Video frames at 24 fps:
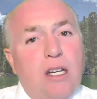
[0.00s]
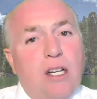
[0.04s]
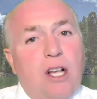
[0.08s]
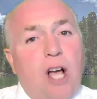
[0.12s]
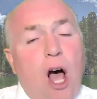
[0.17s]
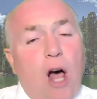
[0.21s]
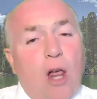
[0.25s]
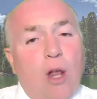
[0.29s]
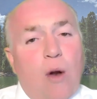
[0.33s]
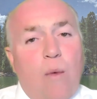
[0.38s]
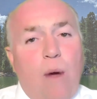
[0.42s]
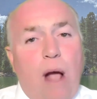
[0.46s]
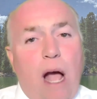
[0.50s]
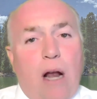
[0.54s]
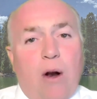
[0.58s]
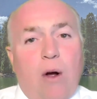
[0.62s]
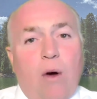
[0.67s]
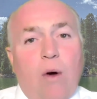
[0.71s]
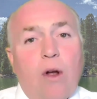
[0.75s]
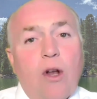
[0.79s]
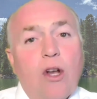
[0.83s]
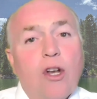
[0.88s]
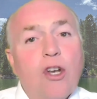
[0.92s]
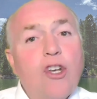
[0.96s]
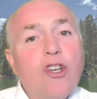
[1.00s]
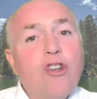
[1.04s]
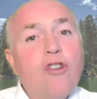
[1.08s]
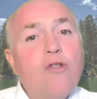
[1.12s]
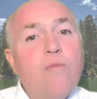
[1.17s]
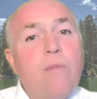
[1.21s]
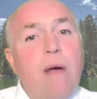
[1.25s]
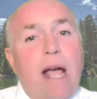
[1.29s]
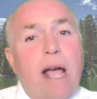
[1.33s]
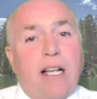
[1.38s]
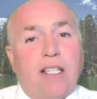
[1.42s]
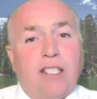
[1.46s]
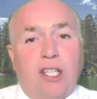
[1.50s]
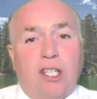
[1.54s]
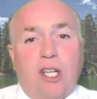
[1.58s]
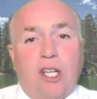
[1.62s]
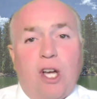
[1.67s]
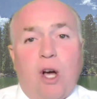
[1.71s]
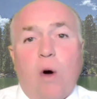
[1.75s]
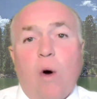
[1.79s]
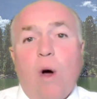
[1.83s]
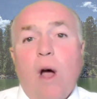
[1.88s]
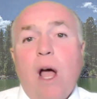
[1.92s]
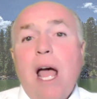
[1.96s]
Colorado, New
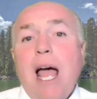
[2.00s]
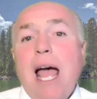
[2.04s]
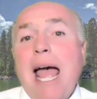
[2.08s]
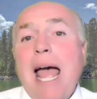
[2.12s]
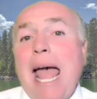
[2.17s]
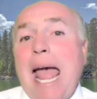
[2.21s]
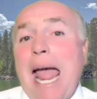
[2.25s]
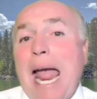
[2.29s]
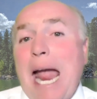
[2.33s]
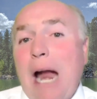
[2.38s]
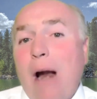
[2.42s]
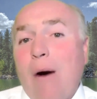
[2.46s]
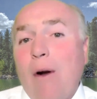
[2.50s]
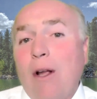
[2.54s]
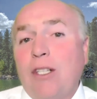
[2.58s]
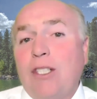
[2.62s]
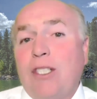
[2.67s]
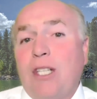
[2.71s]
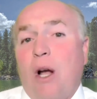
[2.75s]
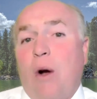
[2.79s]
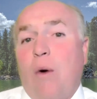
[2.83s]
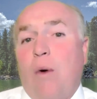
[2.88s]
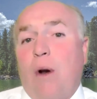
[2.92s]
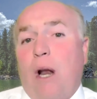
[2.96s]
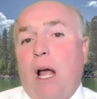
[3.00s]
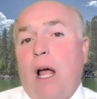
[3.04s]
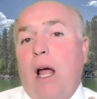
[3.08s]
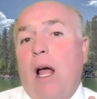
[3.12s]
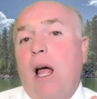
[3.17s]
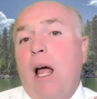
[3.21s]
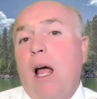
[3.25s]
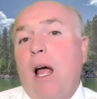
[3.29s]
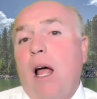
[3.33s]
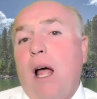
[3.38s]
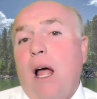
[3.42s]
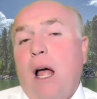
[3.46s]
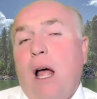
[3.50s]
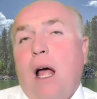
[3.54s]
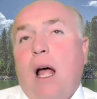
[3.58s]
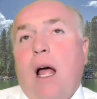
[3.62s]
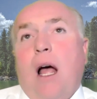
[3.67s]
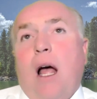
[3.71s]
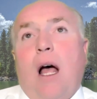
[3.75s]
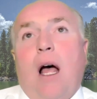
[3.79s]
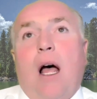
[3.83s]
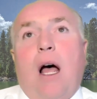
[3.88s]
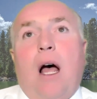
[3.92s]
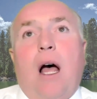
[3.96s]
Mexico, Arizona,
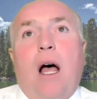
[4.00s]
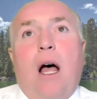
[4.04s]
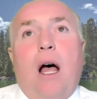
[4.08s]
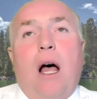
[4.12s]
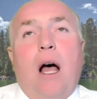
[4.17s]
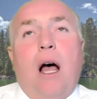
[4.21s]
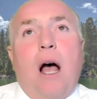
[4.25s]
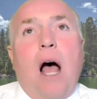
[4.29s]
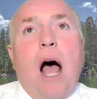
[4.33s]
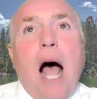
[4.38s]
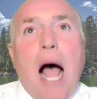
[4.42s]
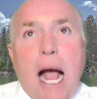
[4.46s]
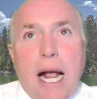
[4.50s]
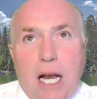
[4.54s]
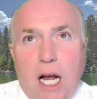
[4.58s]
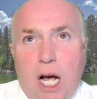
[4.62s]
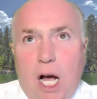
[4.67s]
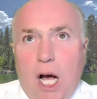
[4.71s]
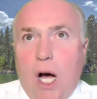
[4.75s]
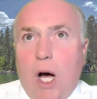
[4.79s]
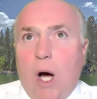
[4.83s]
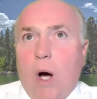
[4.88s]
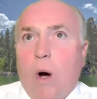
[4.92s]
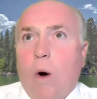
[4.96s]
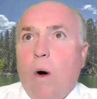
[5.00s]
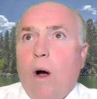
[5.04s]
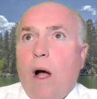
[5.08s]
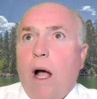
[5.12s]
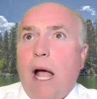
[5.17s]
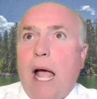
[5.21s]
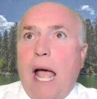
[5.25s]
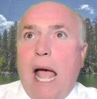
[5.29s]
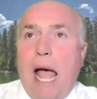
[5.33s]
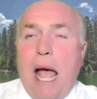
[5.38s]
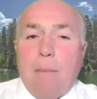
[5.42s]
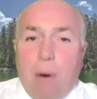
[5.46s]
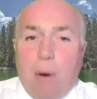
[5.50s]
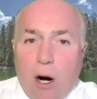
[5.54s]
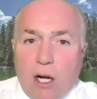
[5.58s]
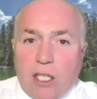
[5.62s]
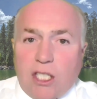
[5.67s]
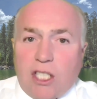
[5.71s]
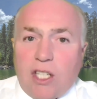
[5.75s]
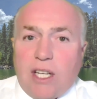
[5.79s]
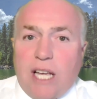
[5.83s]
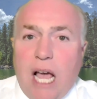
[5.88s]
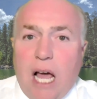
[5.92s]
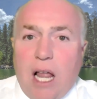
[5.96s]
Idaho, and
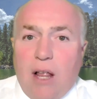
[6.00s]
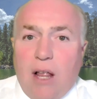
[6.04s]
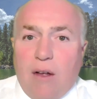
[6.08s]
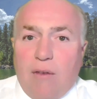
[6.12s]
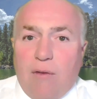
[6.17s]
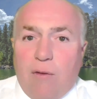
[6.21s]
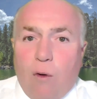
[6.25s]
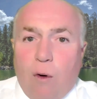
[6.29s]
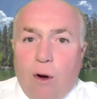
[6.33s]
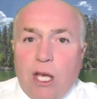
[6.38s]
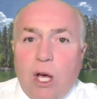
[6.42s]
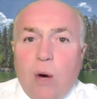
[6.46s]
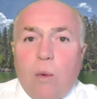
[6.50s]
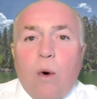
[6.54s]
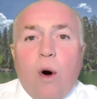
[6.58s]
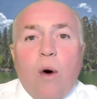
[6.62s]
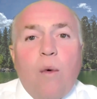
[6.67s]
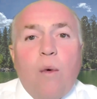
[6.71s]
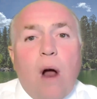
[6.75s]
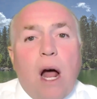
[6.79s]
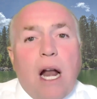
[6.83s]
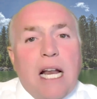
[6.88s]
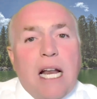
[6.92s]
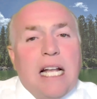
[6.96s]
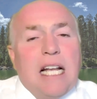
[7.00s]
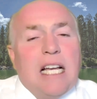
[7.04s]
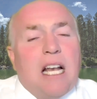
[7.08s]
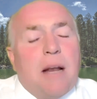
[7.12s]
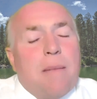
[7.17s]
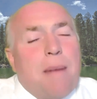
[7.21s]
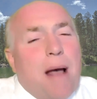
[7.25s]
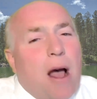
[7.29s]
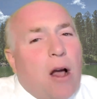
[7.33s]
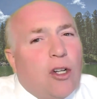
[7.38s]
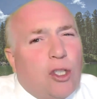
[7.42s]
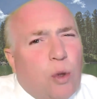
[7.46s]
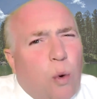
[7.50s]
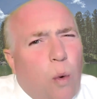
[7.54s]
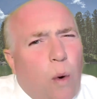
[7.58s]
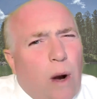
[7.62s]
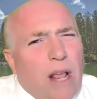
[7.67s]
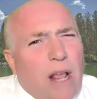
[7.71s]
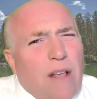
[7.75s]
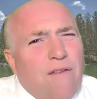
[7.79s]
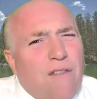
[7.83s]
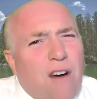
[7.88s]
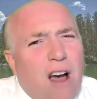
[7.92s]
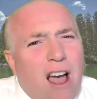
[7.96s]
parts of California were running at about
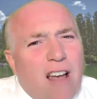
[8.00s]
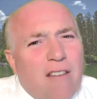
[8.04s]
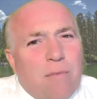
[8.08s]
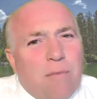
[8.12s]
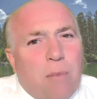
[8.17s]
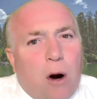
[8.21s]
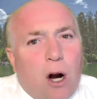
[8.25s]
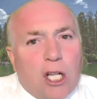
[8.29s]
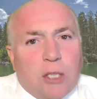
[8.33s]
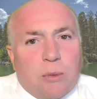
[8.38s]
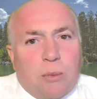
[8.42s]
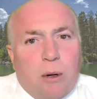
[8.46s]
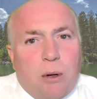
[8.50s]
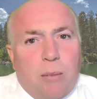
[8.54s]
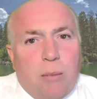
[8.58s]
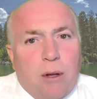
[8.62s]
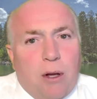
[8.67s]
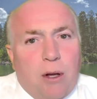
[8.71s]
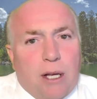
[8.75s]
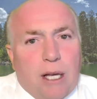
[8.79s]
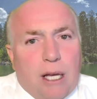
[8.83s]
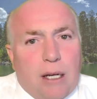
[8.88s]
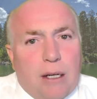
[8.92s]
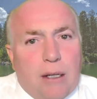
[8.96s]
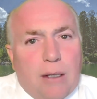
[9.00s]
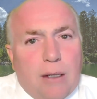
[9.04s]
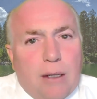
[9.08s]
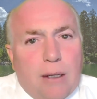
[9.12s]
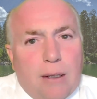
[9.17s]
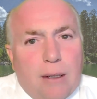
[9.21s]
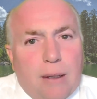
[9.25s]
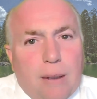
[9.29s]
25 parts per billion